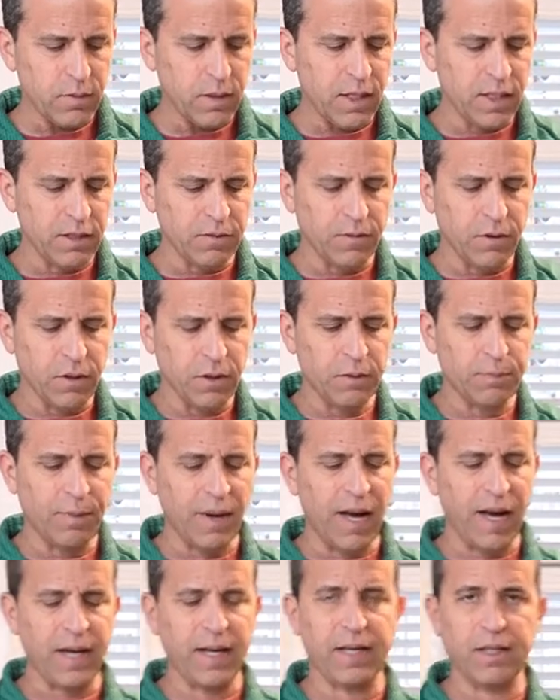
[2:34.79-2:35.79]
As far as
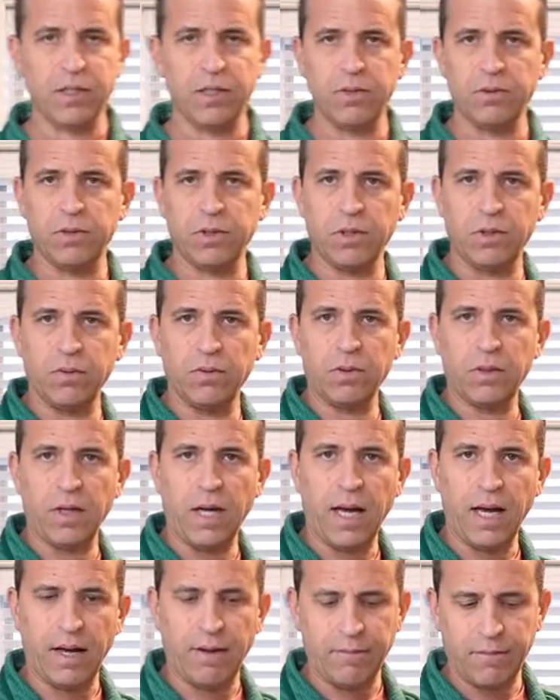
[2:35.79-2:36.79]
pockets, you do
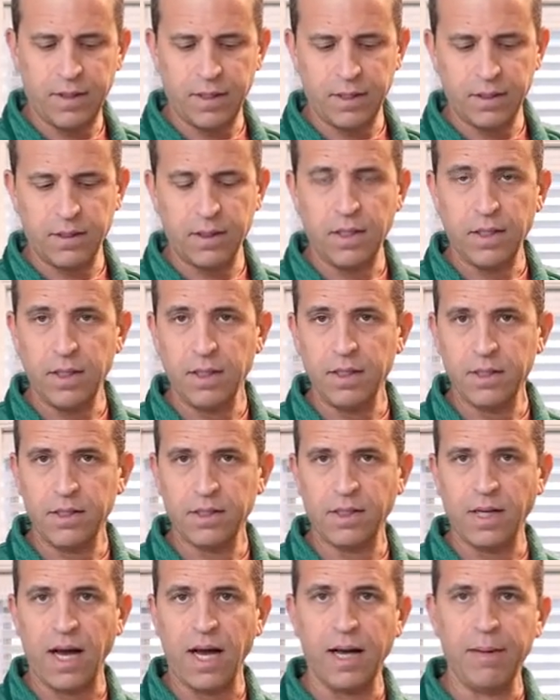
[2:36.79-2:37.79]
have these
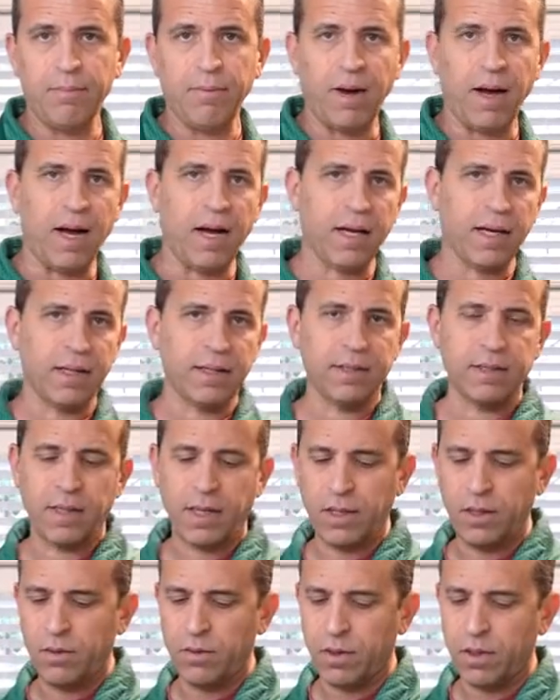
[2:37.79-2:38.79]
side pockets
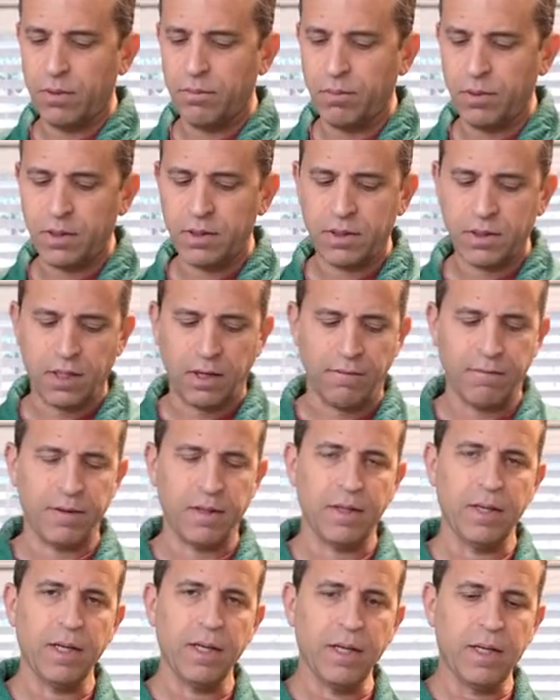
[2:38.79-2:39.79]
that you can put stuff
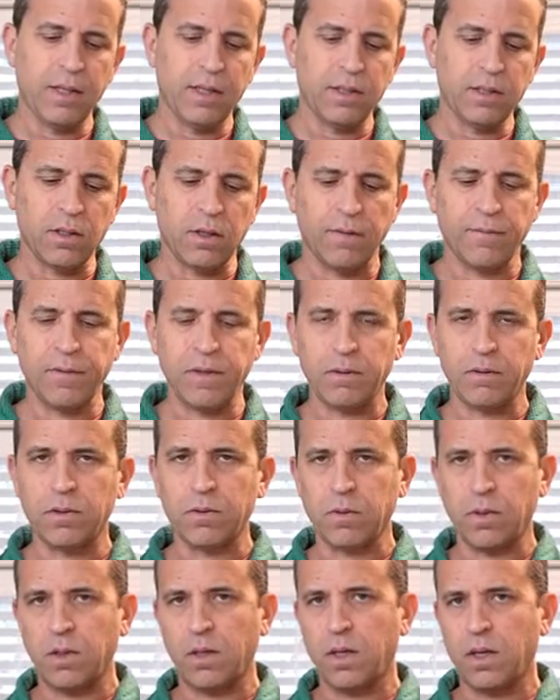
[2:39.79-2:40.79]
in. So if there was
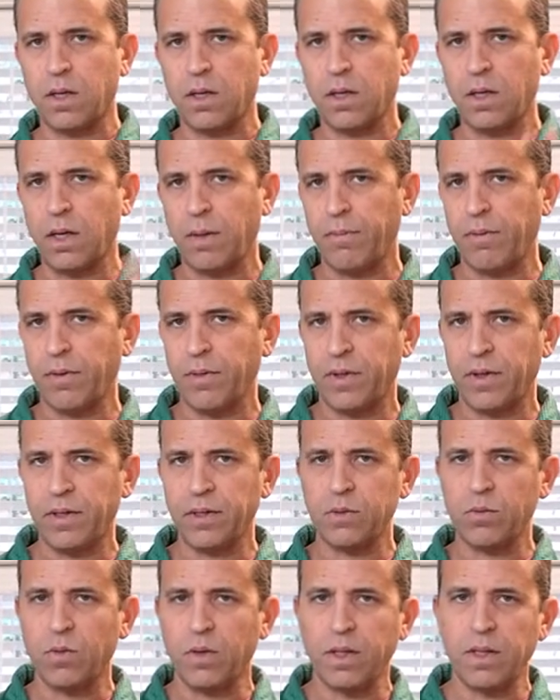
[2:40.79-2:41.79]
a couple
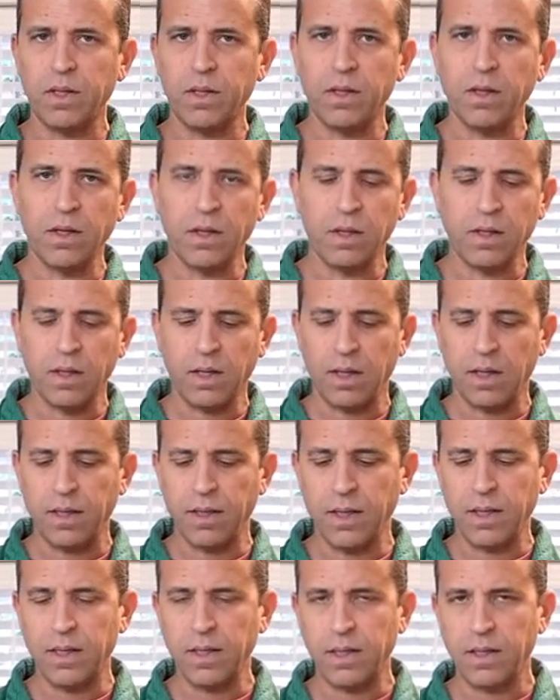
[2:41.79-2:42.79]
things, one, uh,
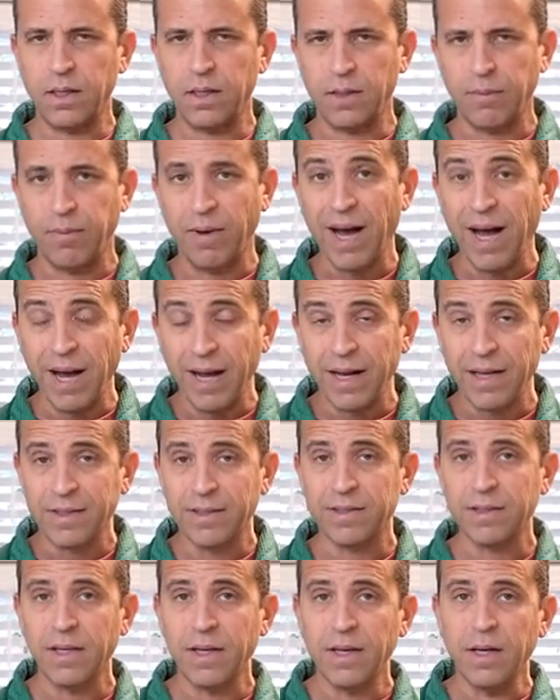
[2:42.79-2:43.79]
the, the
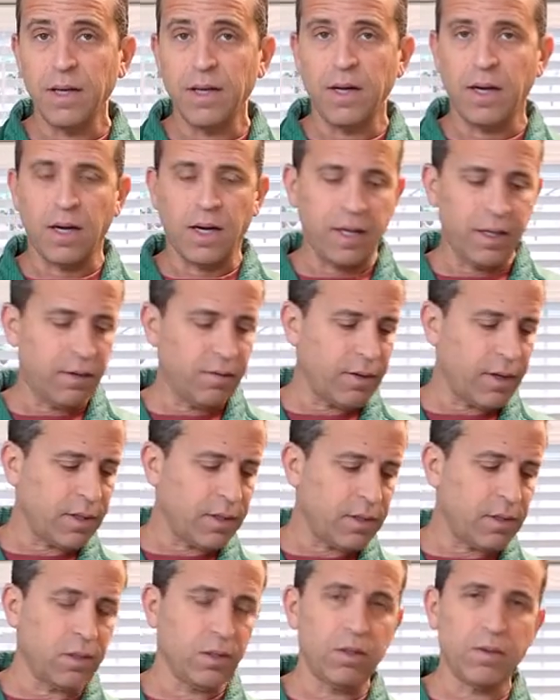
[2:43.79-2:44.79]
pockets, uh, you got
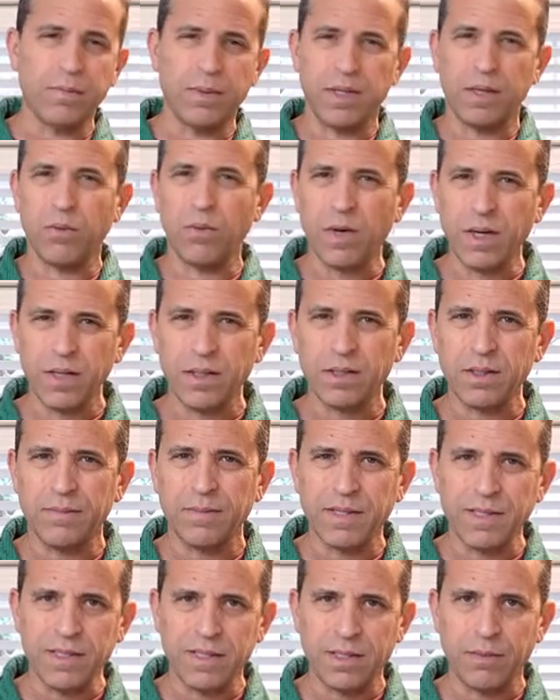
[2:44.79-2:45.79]
the two, but it wanted
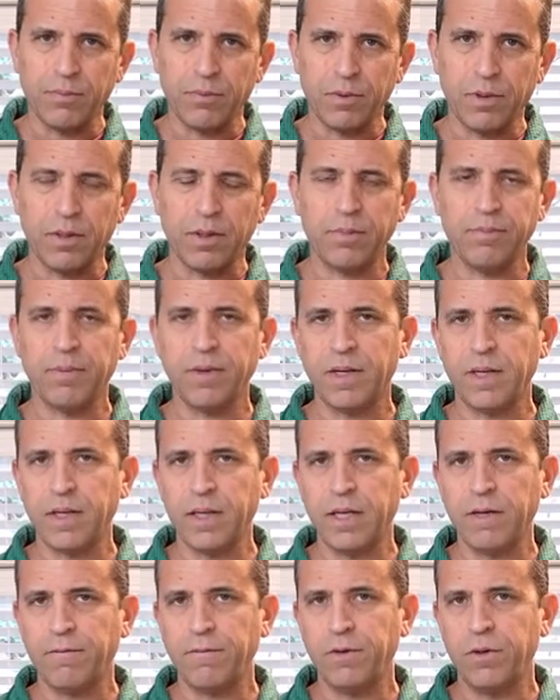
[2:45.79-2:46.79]
something zippered. But
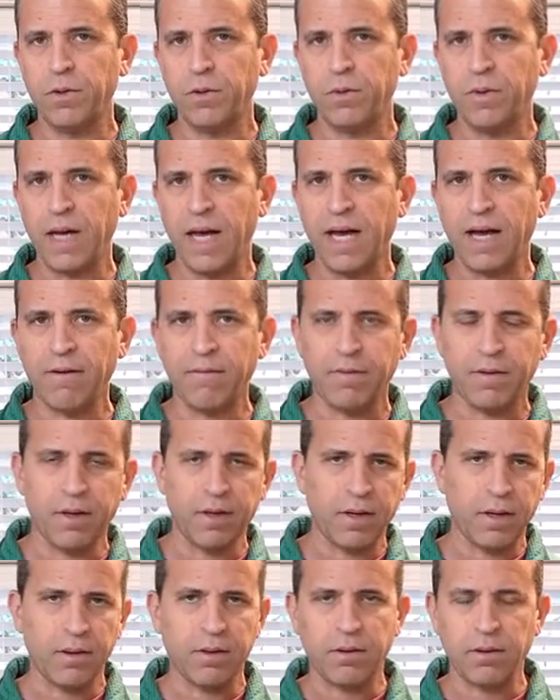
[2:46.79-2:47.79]
if you have
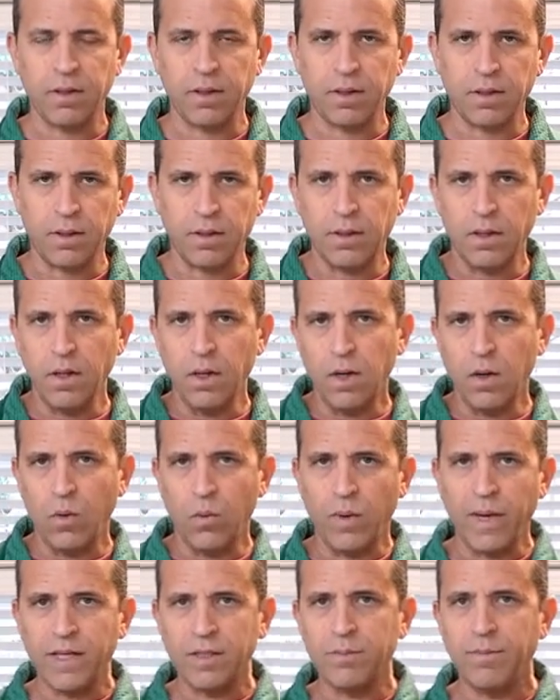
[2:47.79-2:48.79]
another little
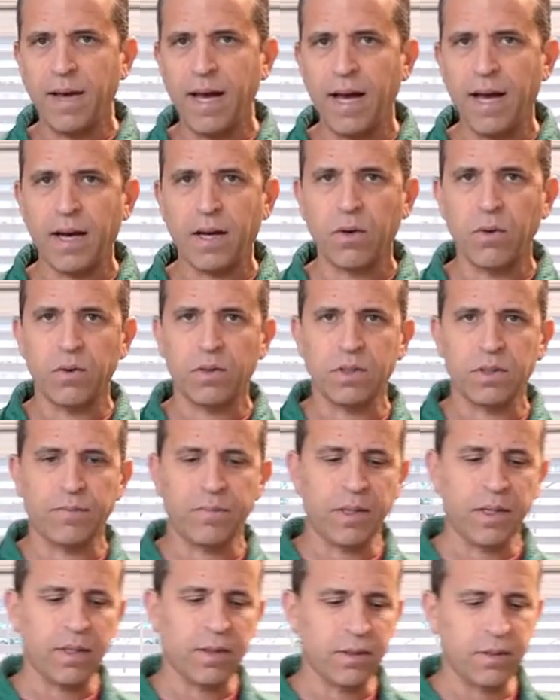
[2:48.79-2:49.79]
waist pack or
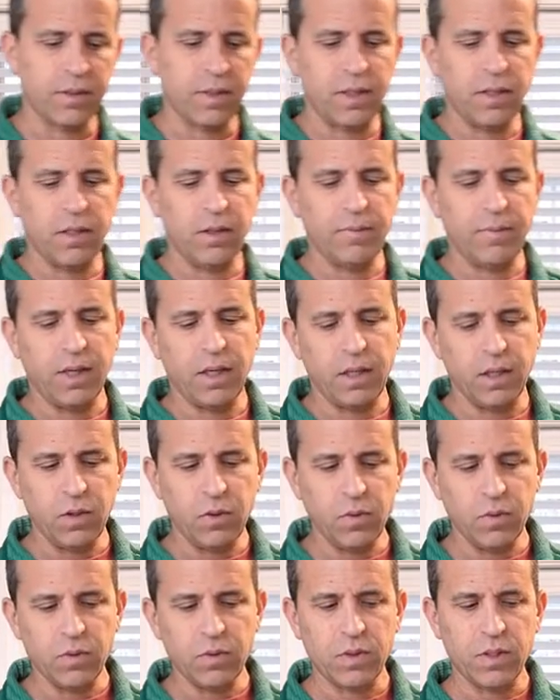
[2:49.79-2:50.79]
something else that you might
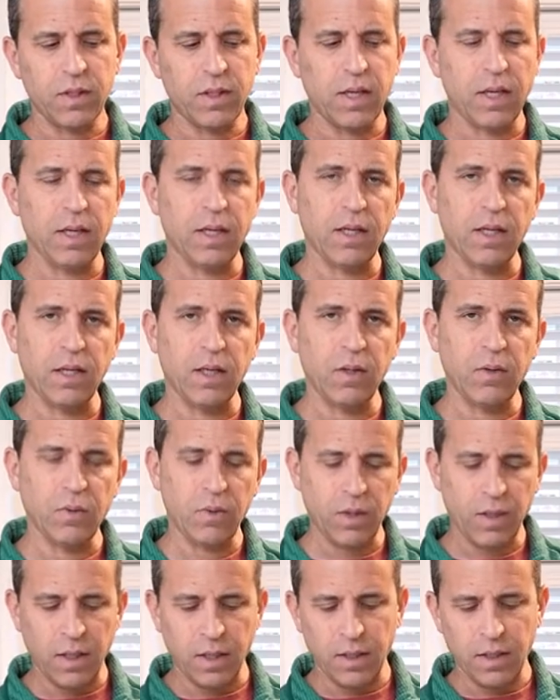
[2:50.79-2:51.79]
use, then you
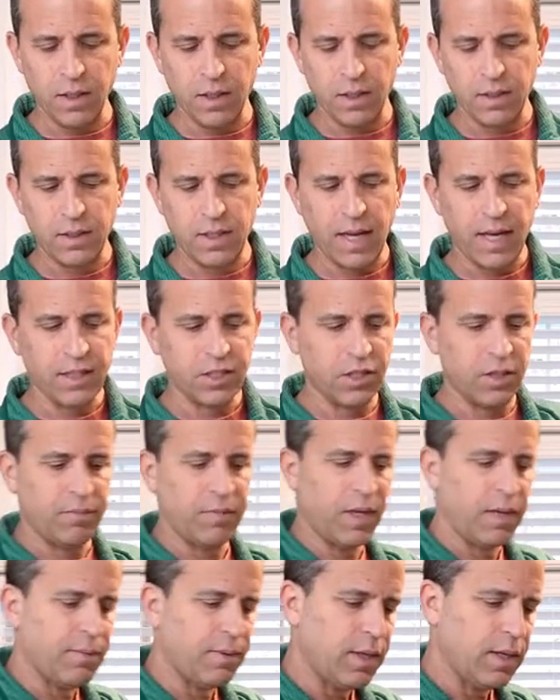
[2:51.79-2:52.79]
can attach it
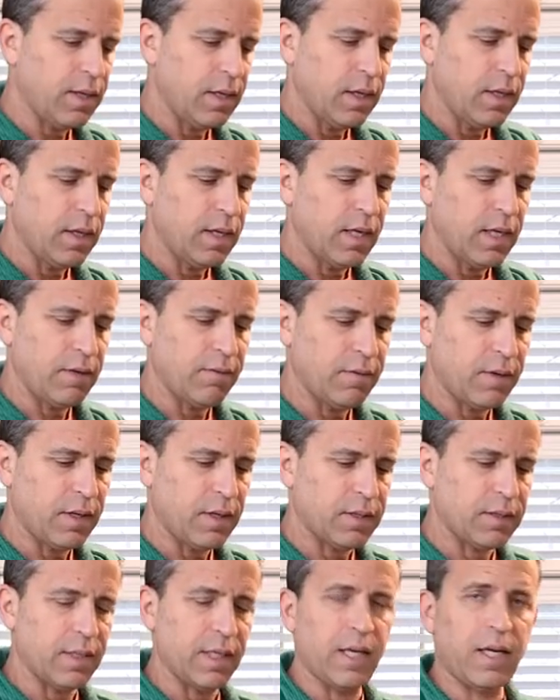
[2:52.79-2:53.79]
maybe even
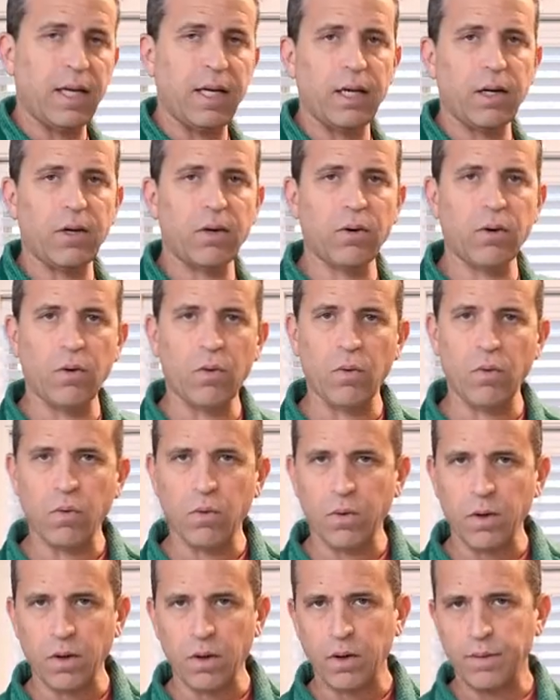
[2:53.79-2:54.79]
onto here
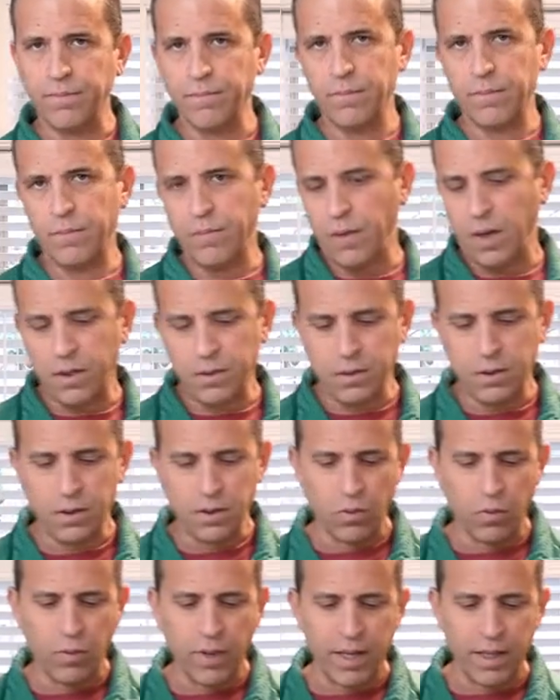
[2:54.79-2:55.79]
or onto
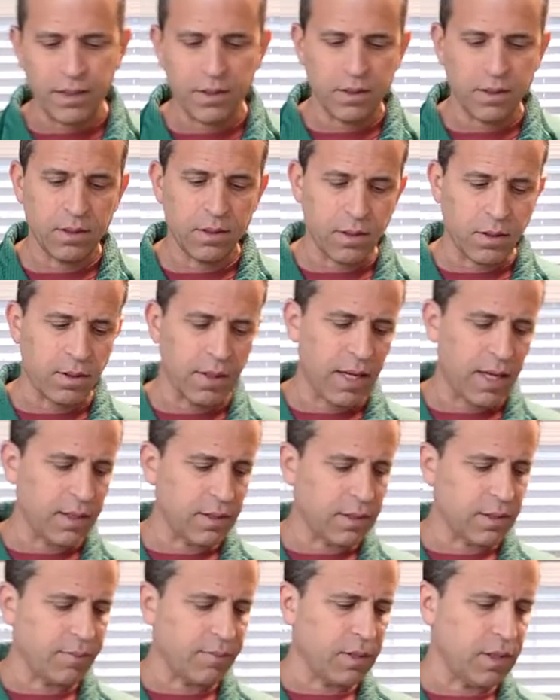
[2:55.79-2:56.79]
your waist. So
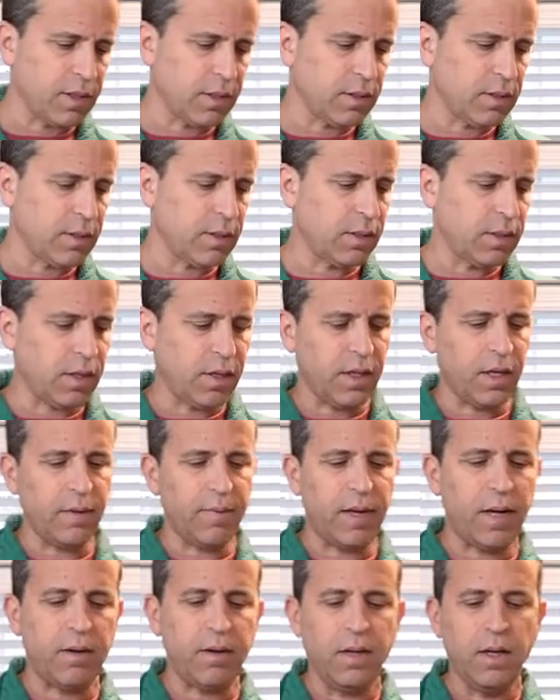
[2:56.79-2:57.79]
that's something to, to think
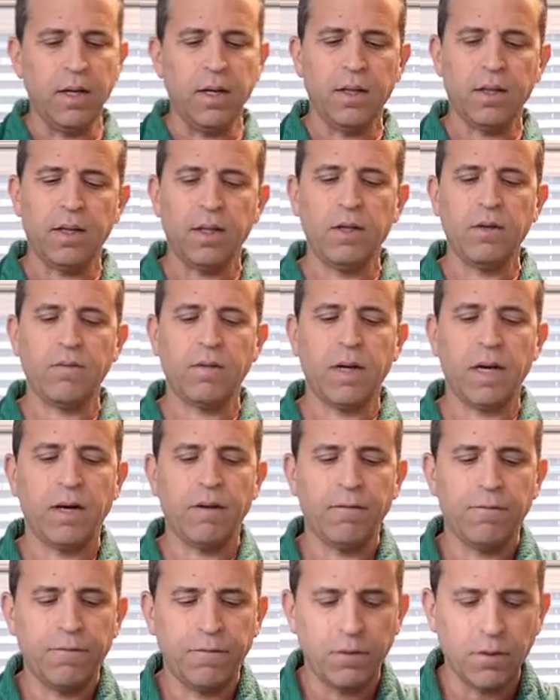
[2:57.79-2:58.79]
about. Then you've
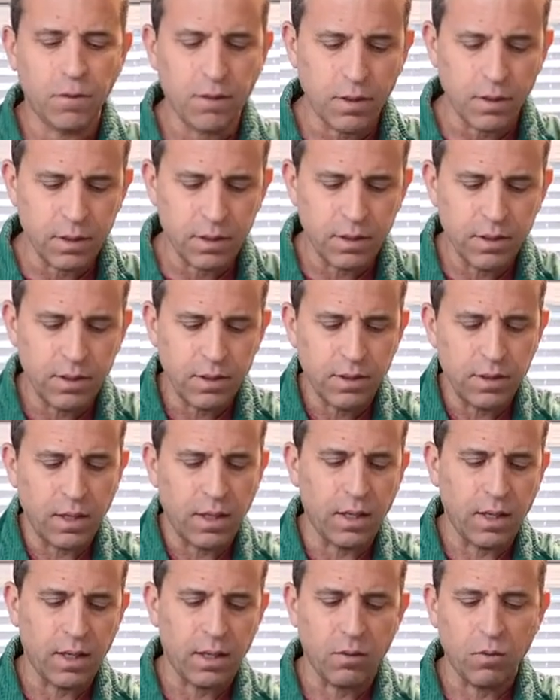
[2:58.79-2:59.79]
got full,
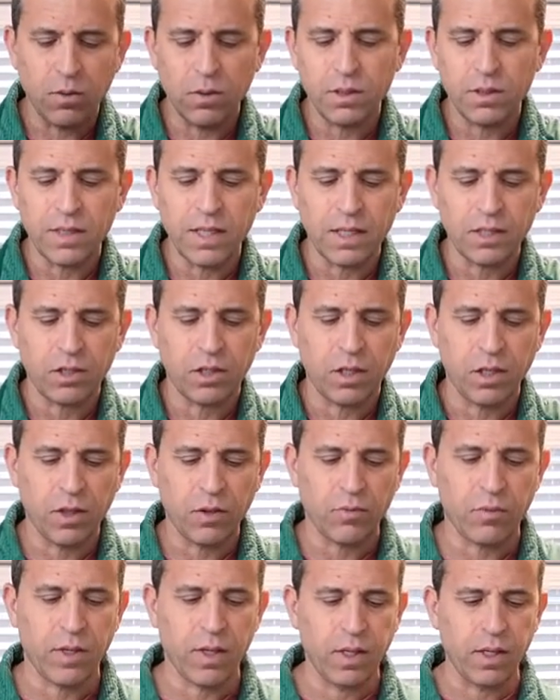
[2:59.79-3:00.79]
uh, well, it's actually
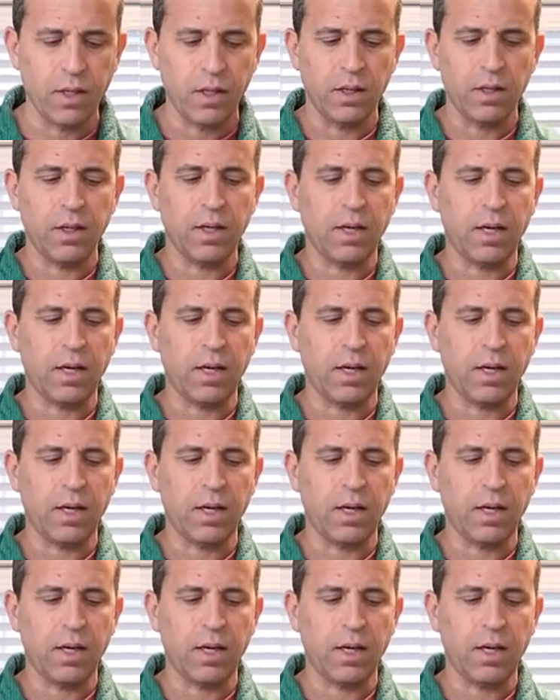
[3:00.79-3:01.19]
three uh,